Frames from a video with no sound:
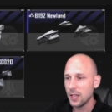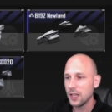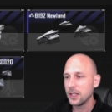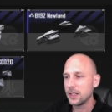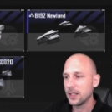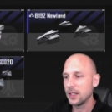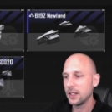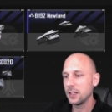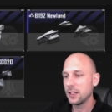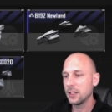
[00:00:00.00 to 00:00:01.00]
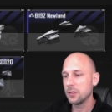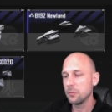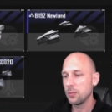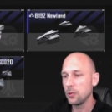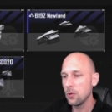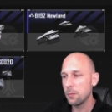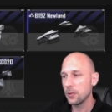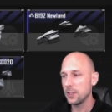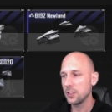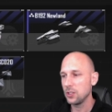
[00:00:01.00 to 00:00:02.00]
The
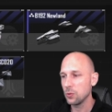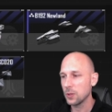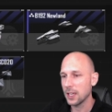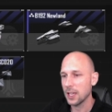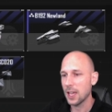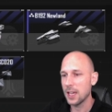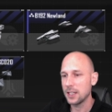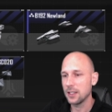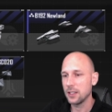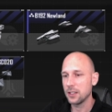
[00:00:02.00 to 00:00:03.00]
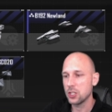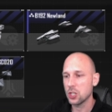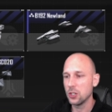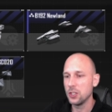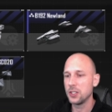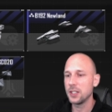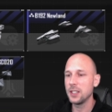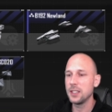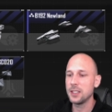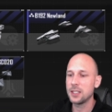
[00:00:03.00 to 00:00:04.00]
blueprints you can get, the choice
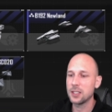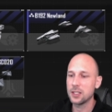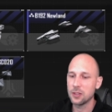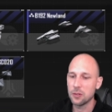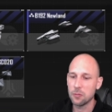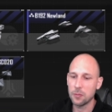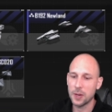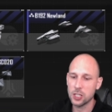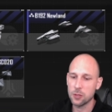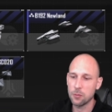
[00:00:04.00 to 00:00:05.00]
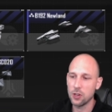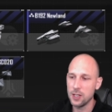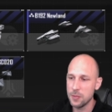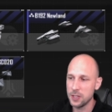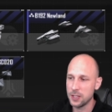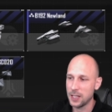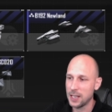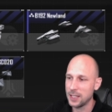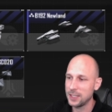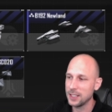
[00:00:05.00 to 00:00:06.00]
is much more limited, and
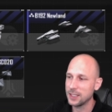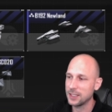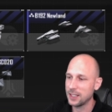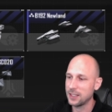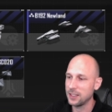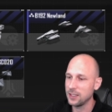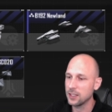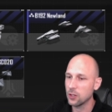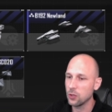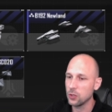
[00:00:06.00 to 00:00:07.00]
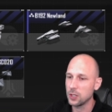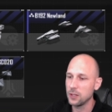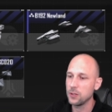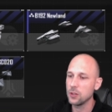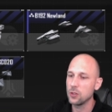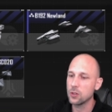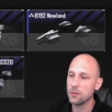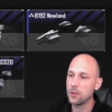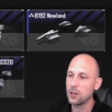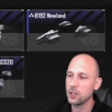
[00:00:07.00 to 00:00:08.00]
I think that is good. If you look
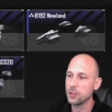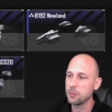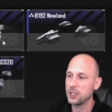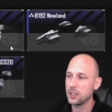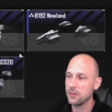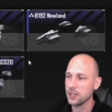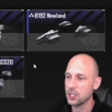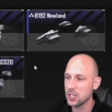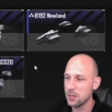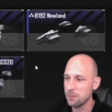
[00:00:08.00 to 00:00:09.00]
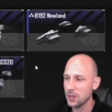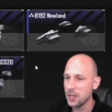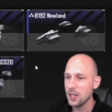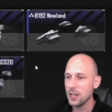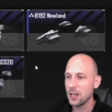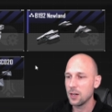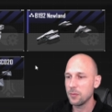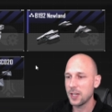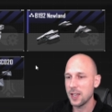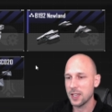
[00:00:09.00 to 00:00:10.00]
for a specific ship,
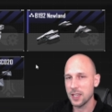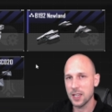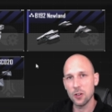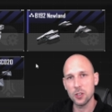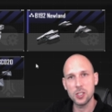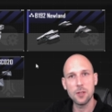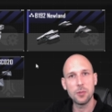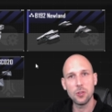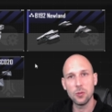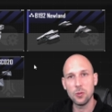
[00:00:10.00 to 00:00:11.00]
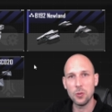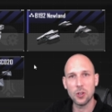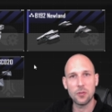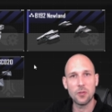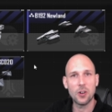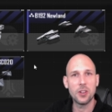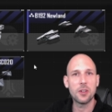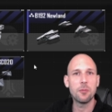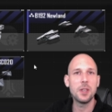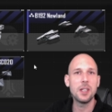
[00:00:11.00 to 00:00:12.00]
taking out ships you do not
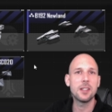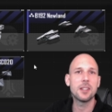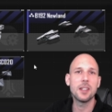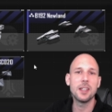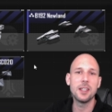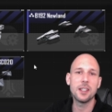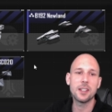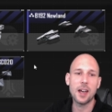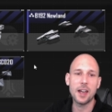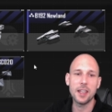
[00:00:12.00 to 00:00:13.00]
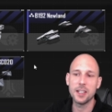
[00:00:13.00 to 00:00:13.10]
want means it is a higher